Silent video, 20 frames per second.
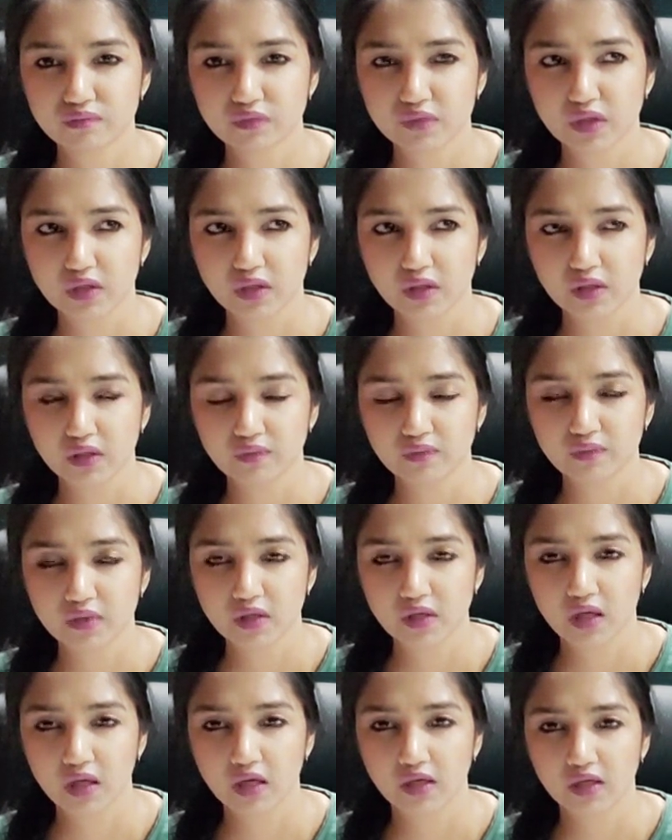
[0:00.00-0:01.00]
yeah,
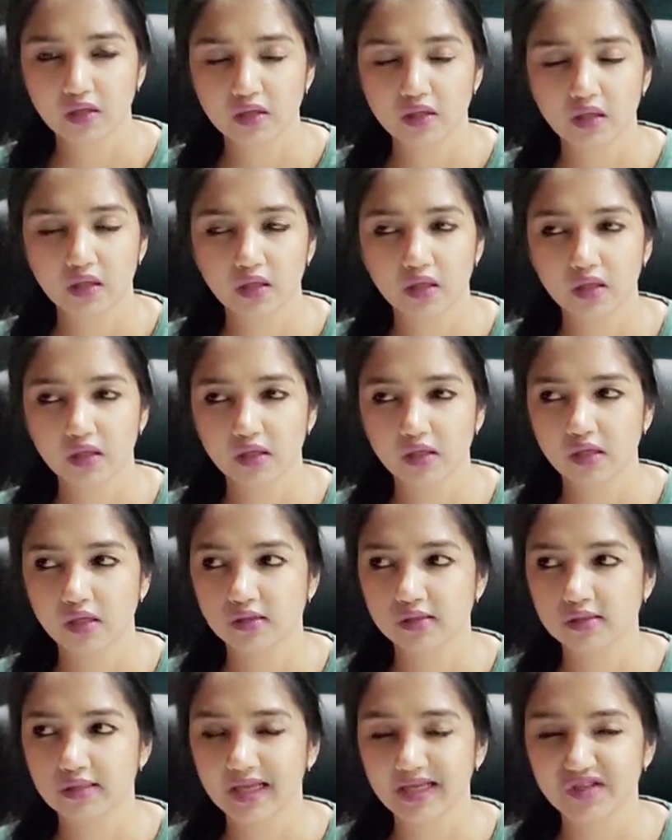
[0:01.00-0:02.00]
and
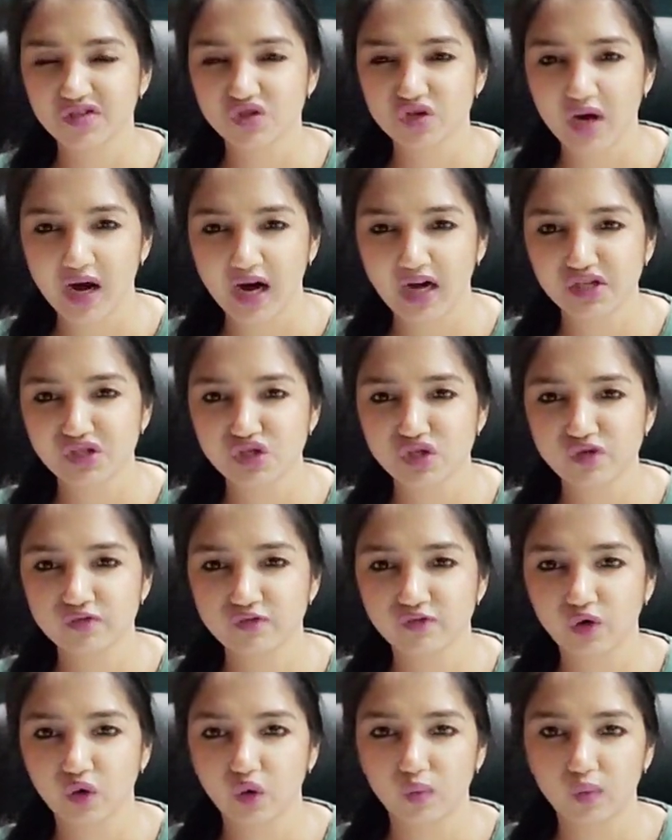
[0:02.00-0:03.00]
it's like charging
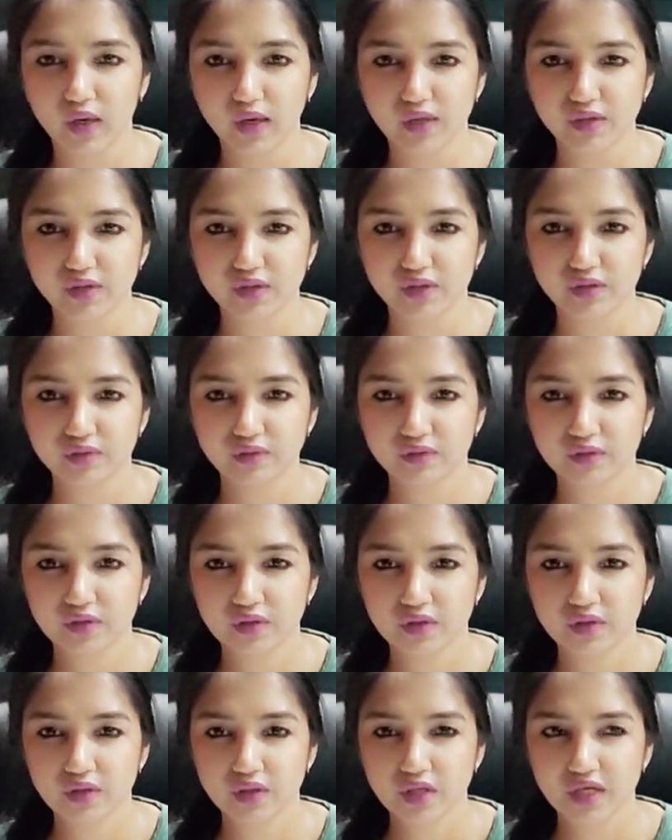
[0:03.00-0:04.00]
forward
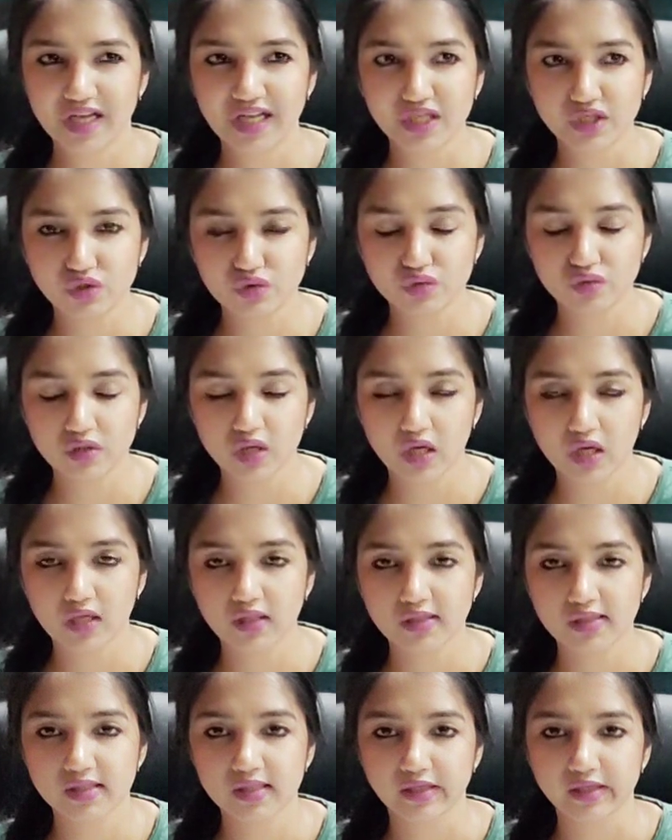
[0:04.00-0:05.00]
into the
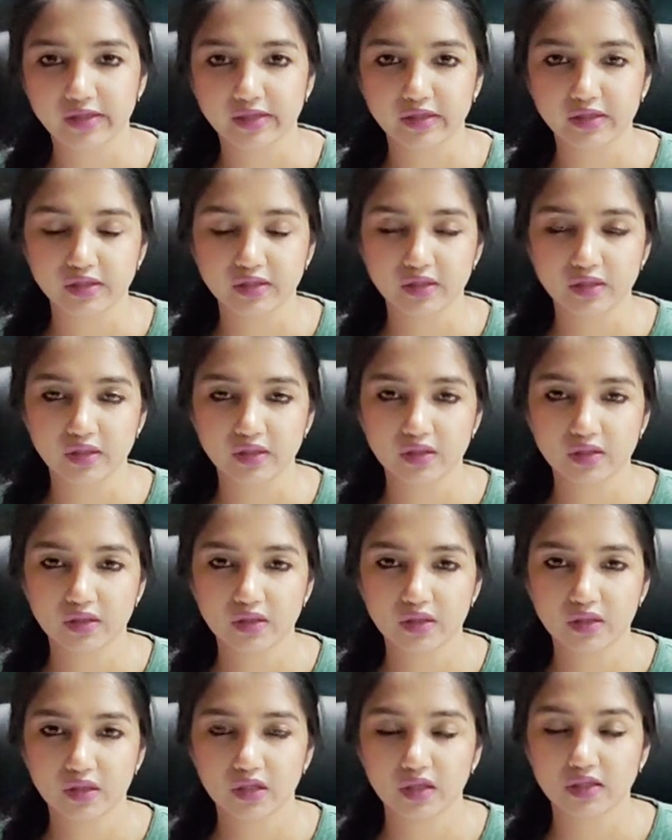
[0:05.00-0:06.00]
uncertainty,
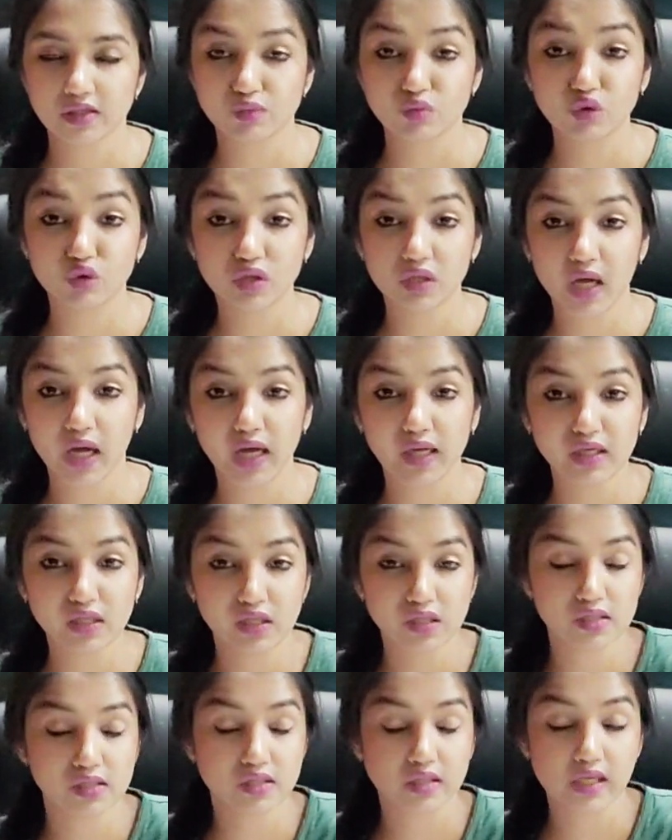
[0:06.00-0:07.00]
because Moon card
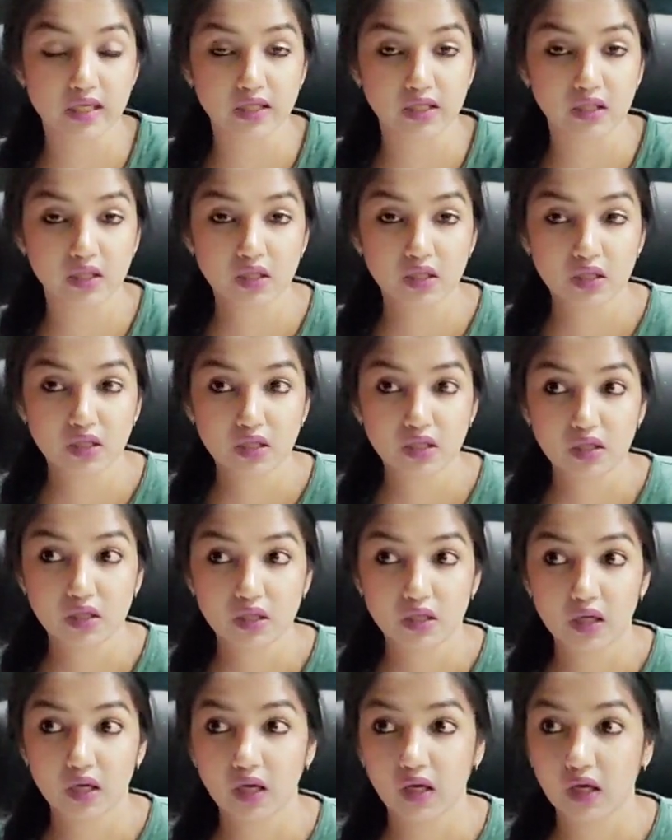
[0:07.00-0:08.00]
is like
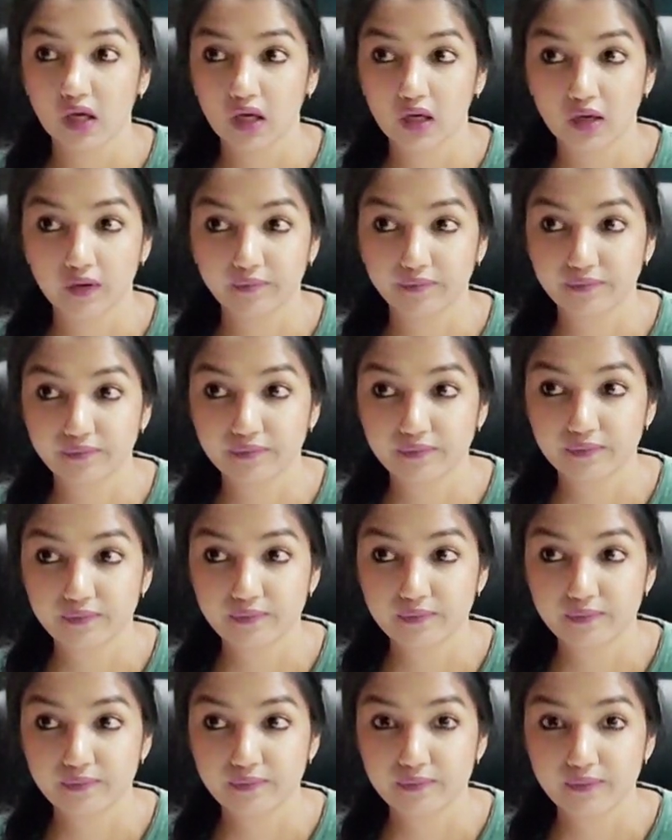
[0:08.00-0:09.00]
you're
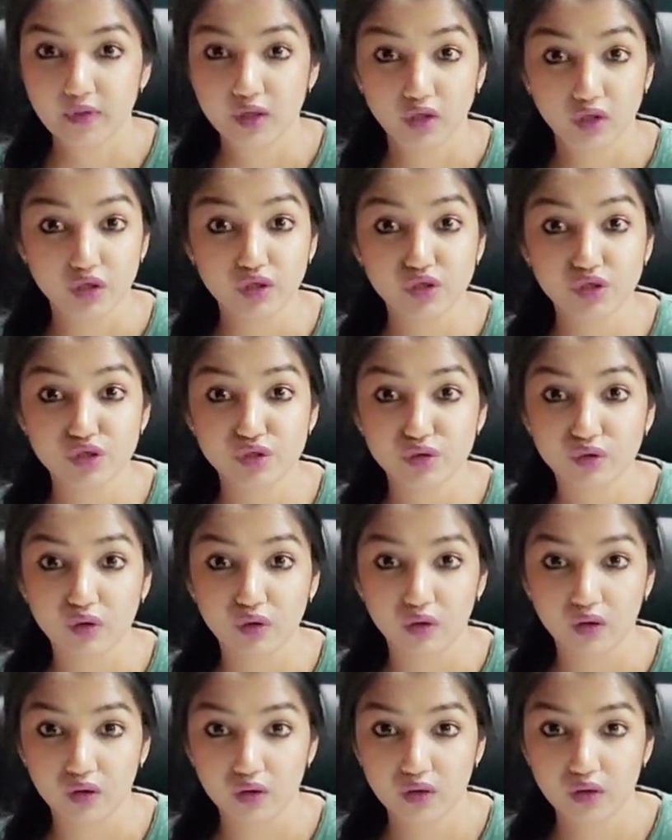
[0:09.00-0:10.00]
not
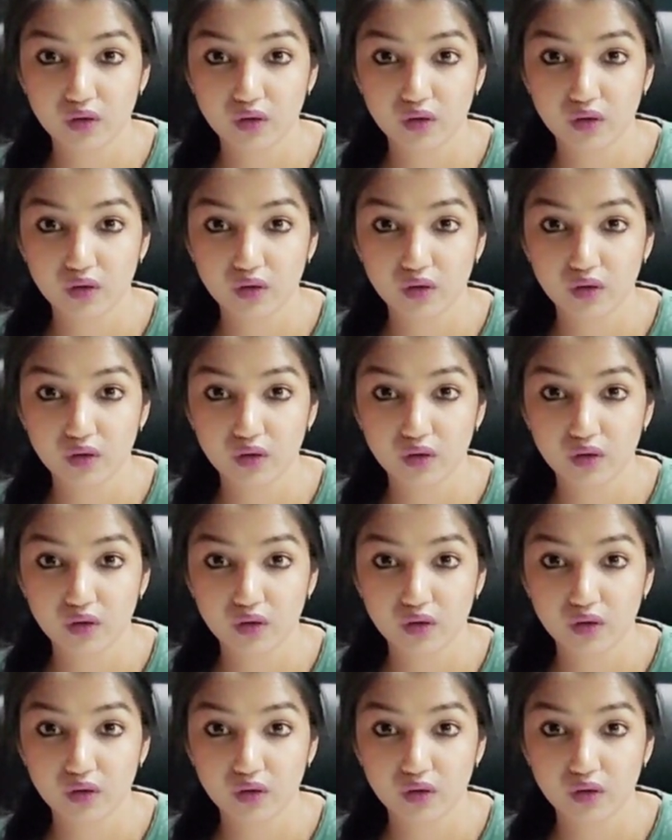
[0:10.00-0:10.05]
sure,